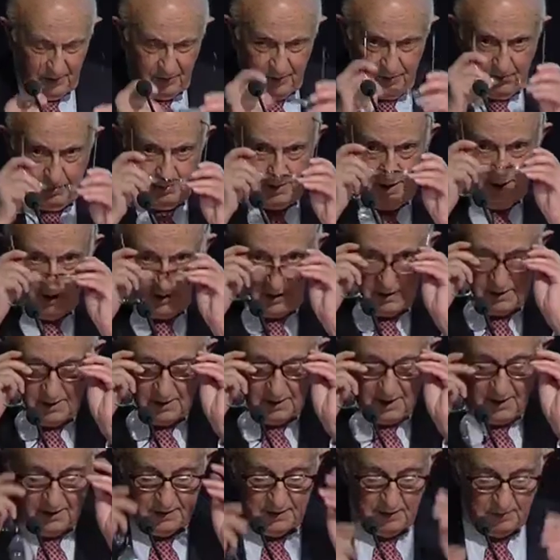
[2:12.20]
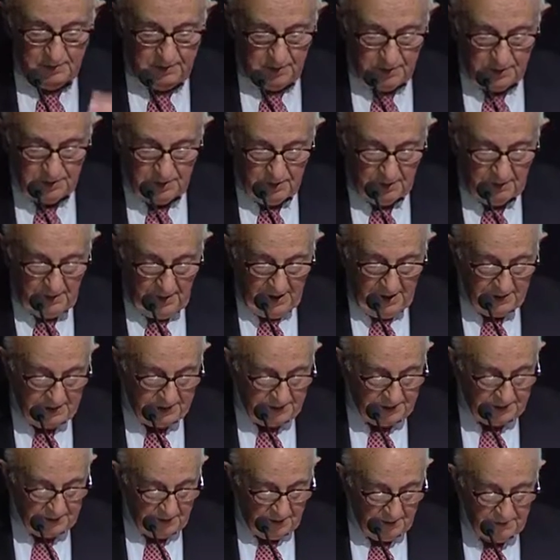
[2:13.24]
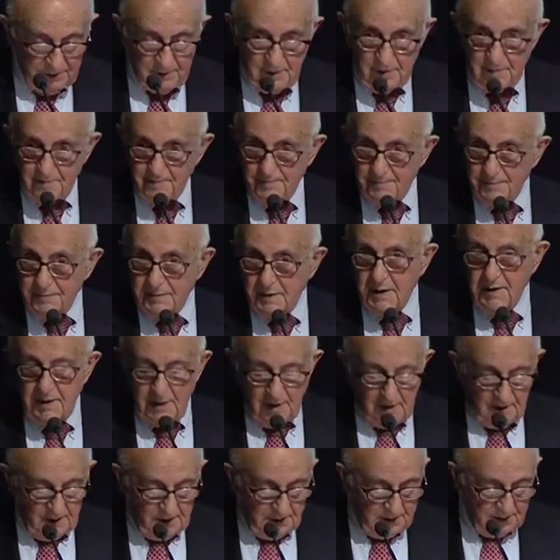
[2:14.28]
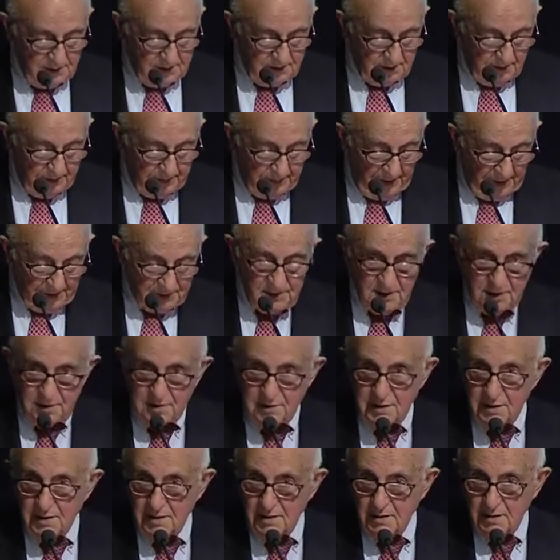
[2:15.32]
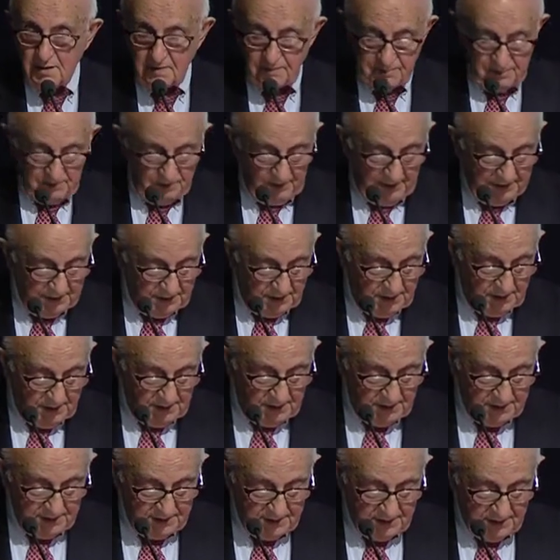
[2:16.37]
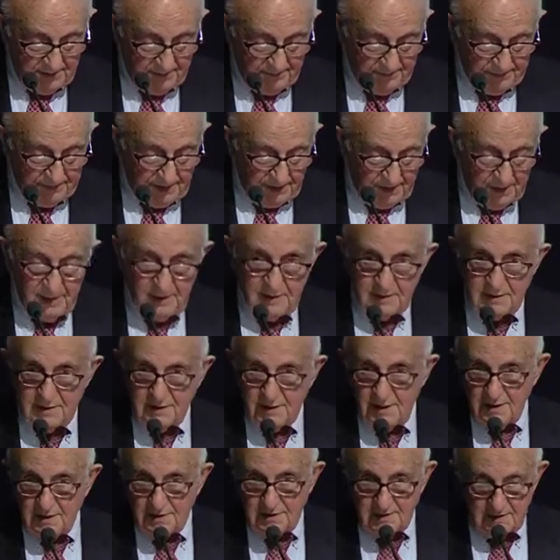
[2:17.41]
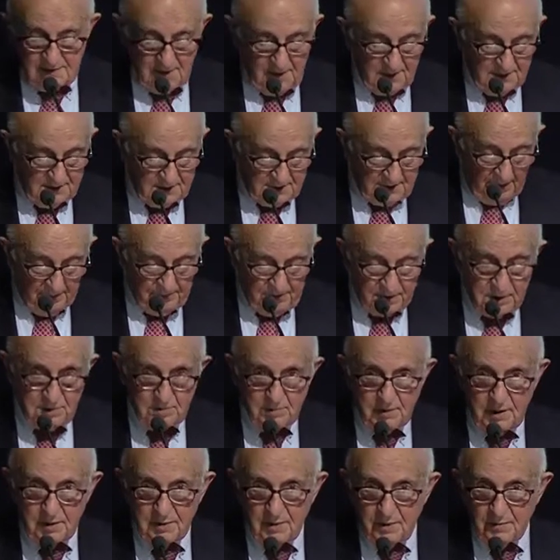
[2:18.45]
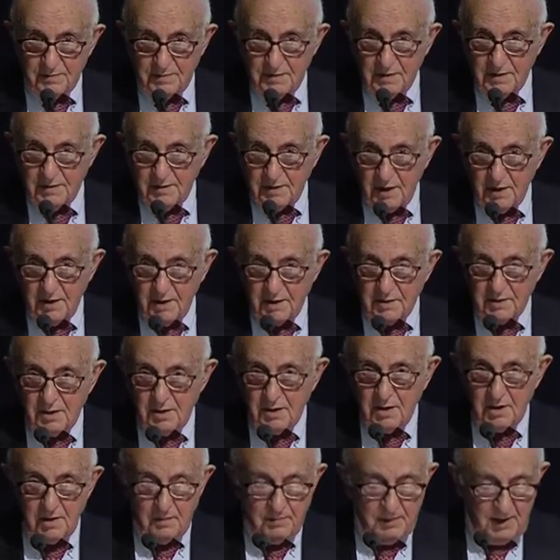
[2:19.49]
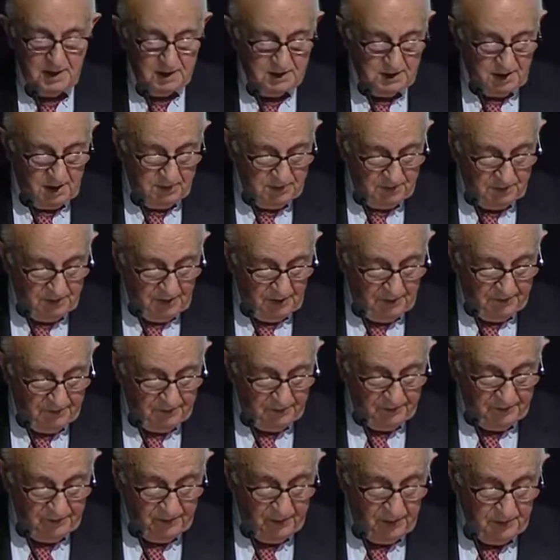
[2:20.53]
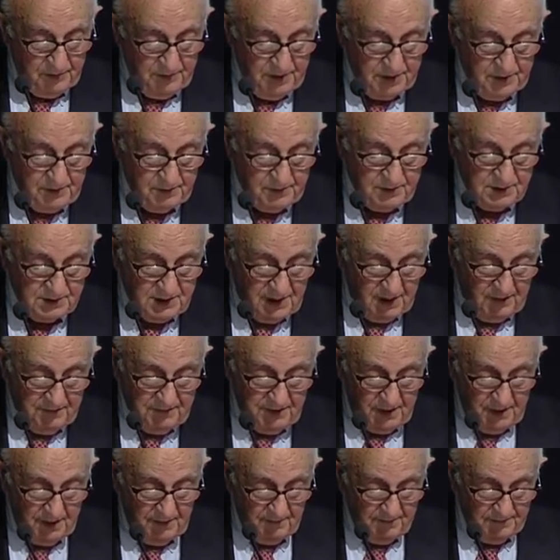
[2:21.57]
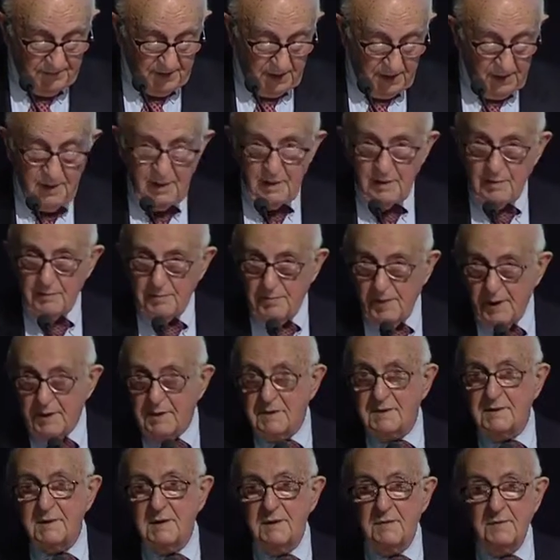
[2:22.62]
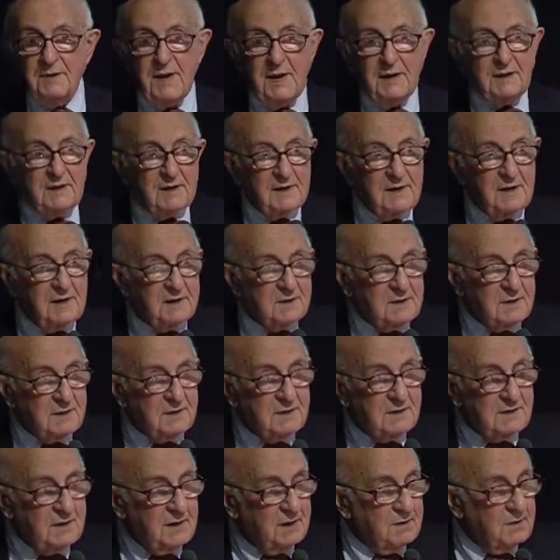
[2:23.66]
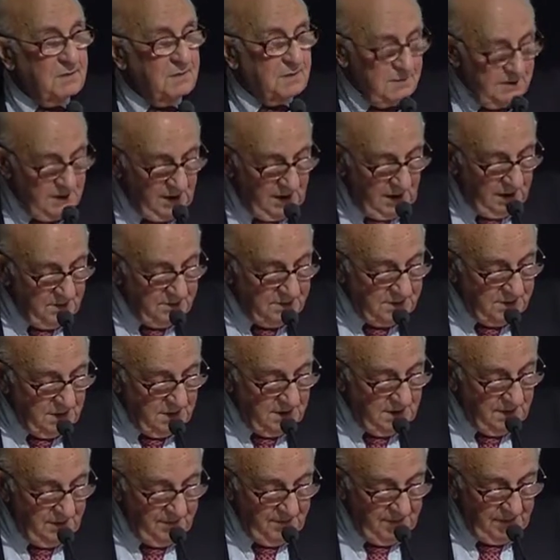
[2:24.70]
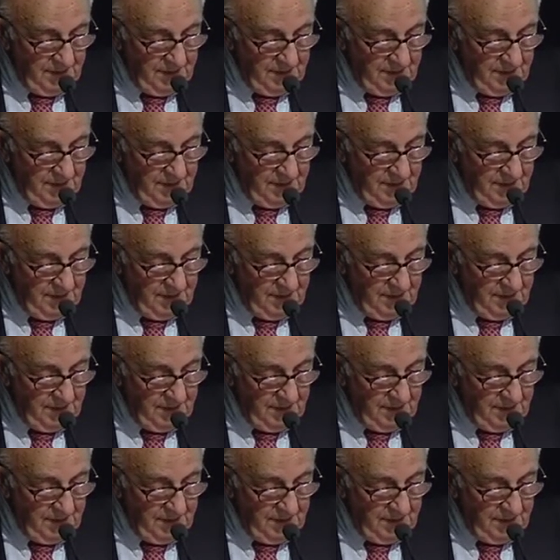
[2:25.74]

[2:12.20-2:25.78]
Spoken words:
we marked an important milestone, the passage of 20 years since the establishment of the International Criminal Tribunal for former Yugoslavia by the United Nations Security Council